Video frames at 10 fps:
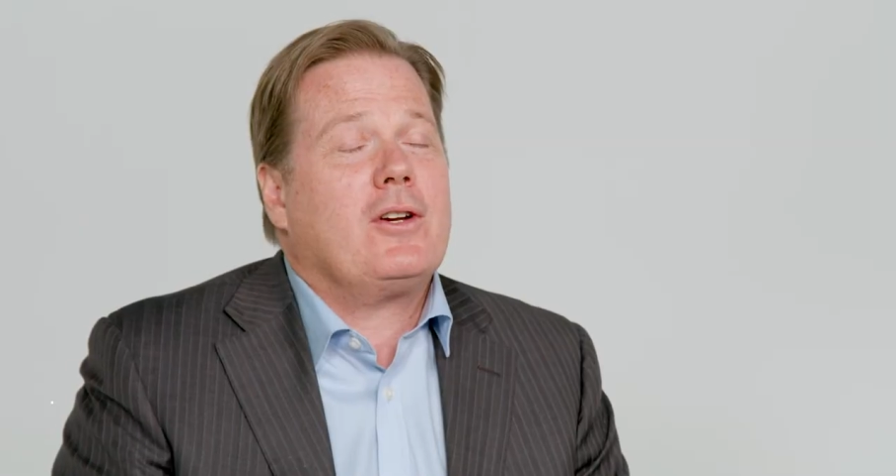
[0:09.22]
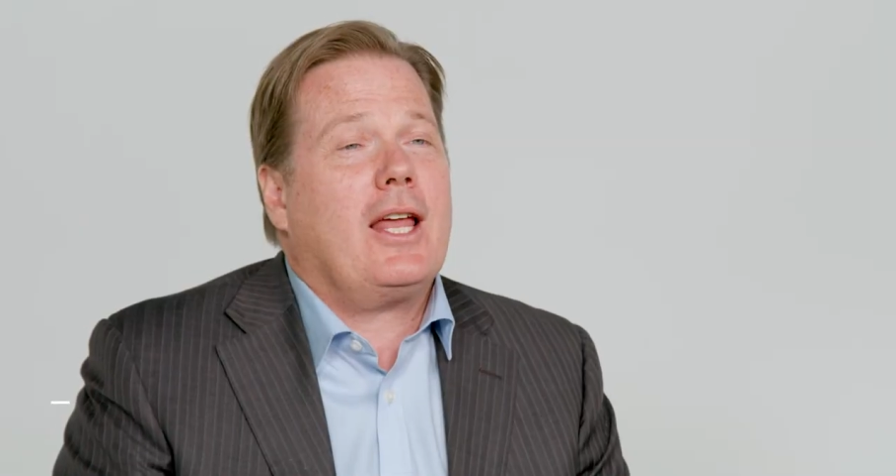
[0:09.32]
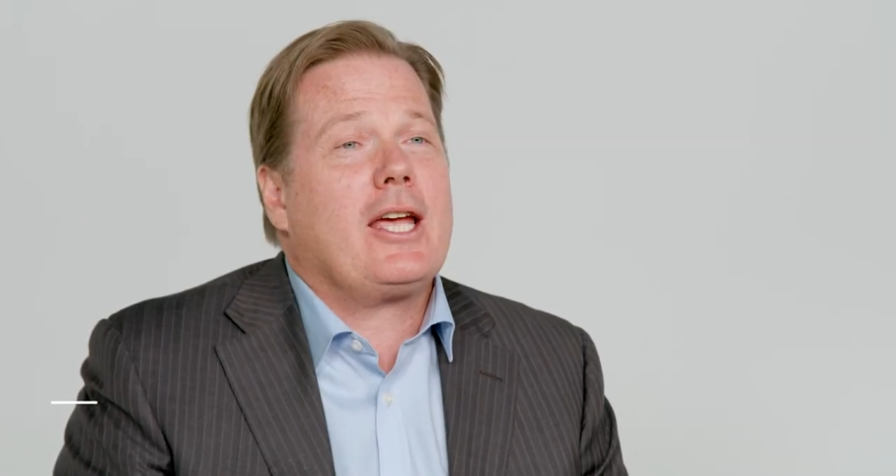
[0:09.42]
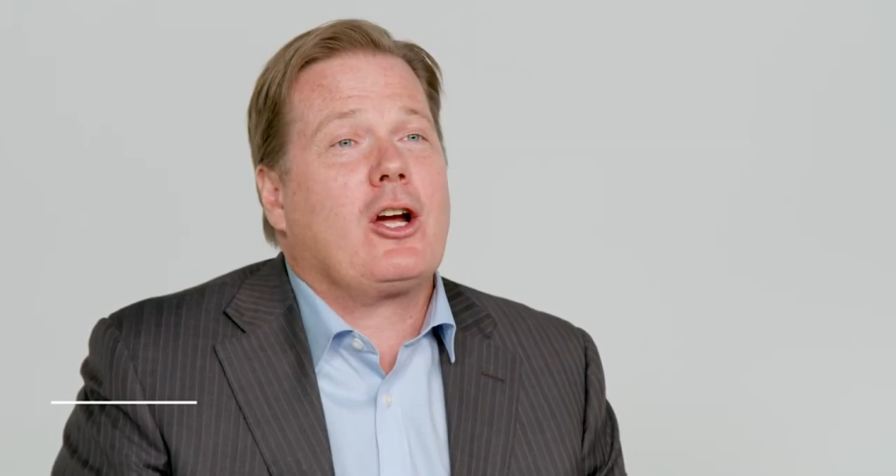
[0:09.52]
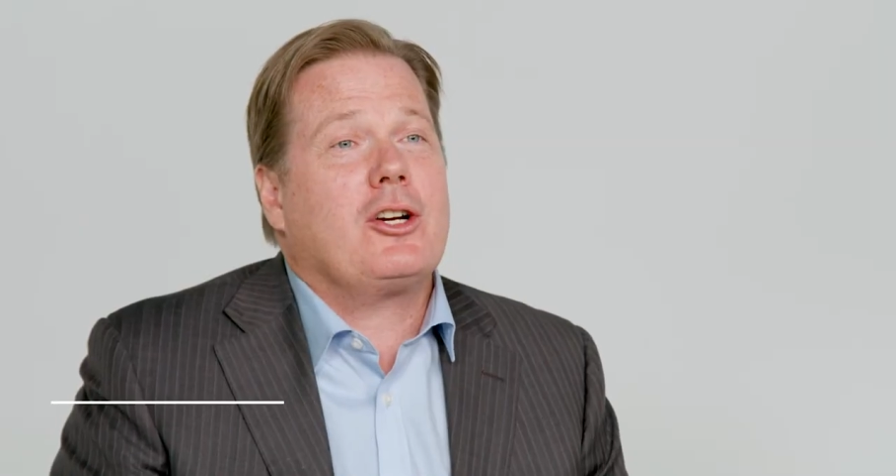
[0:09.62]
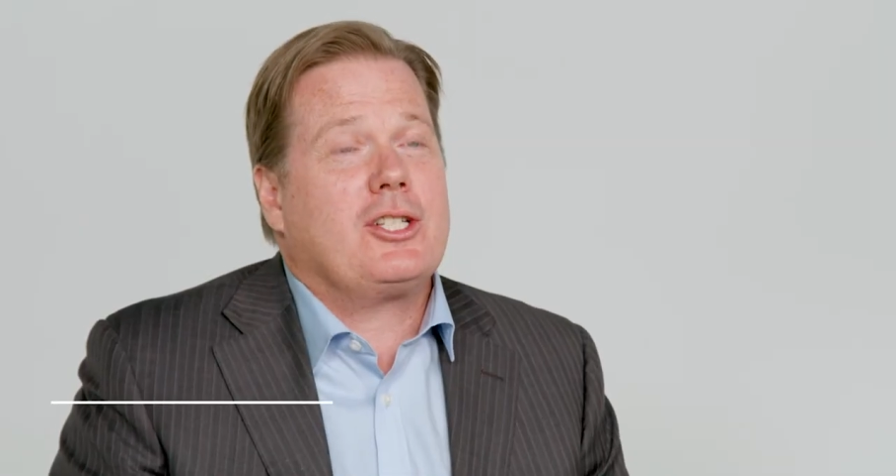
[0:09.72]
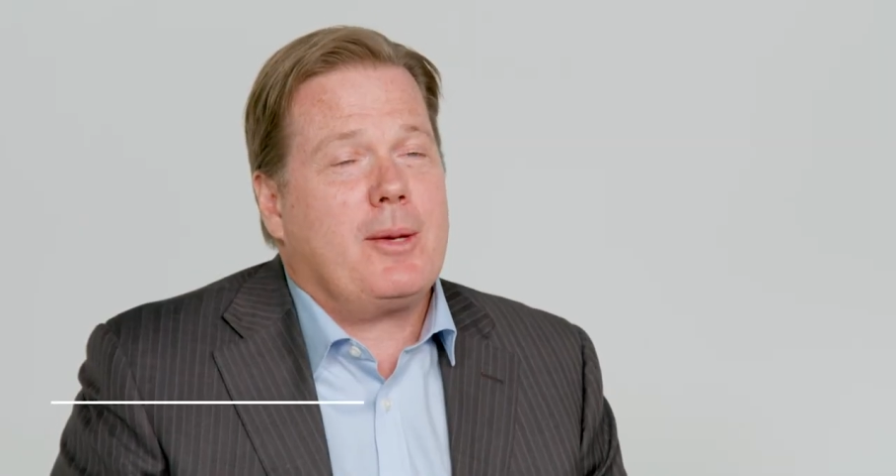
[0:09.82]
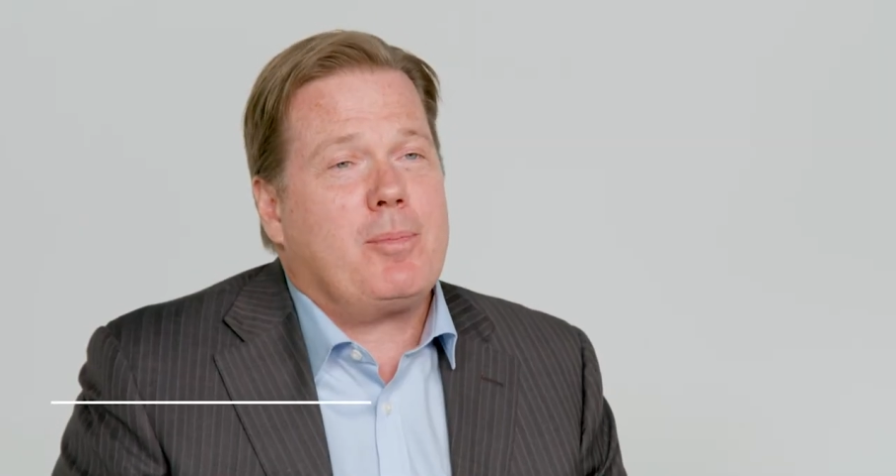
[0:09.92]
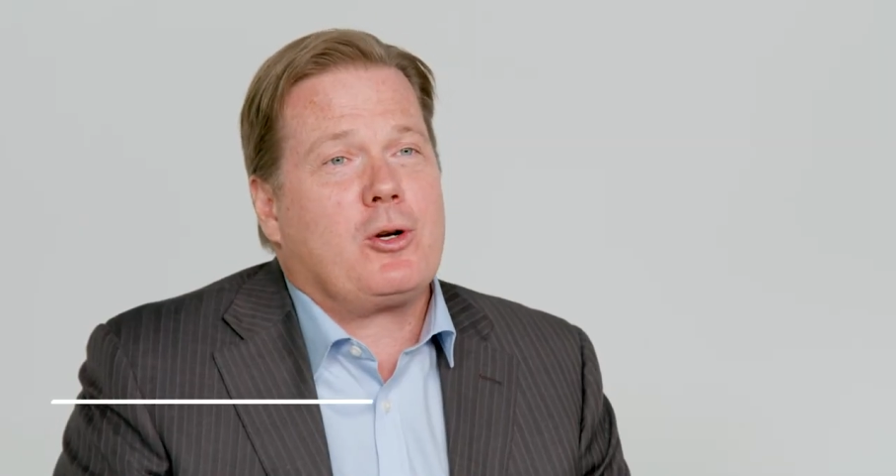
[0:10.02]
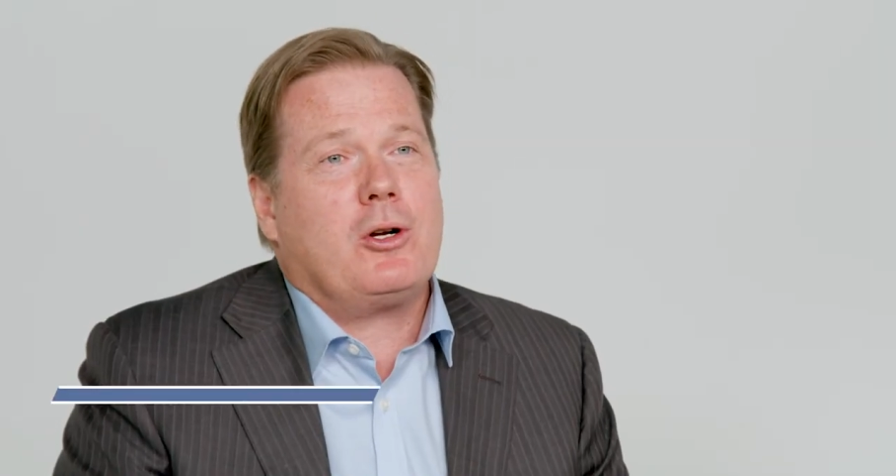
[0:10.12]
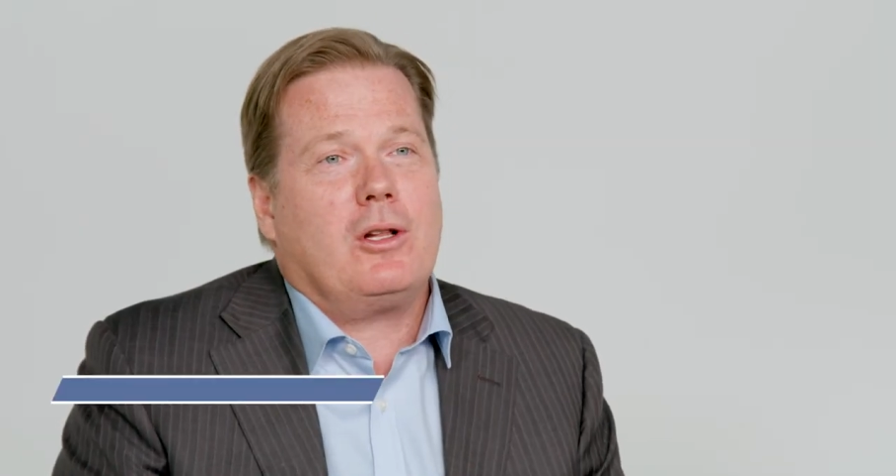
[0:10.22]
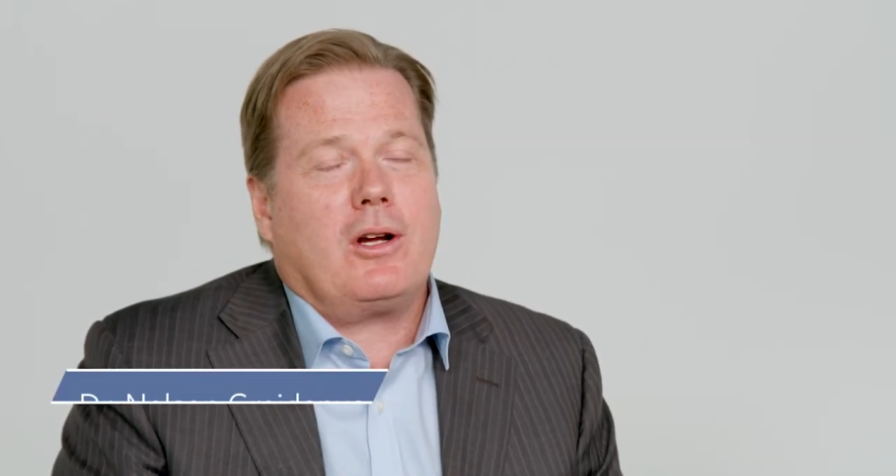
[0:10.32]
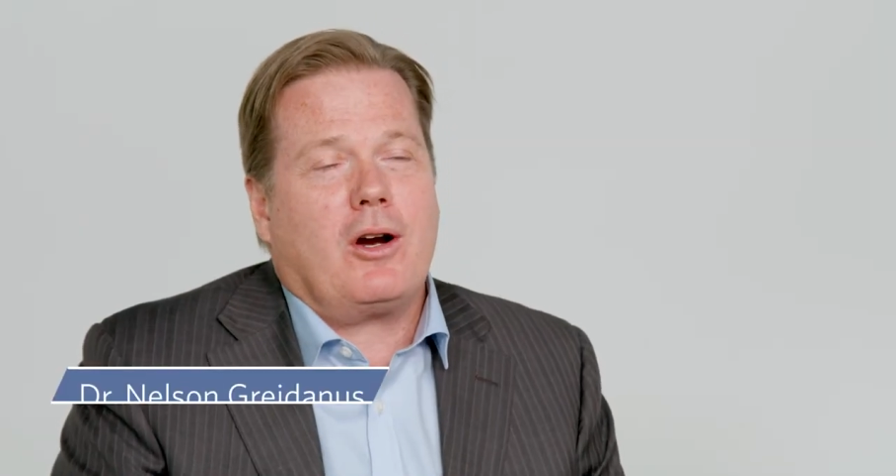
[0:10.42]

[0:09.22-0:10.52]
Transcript: you're like our typical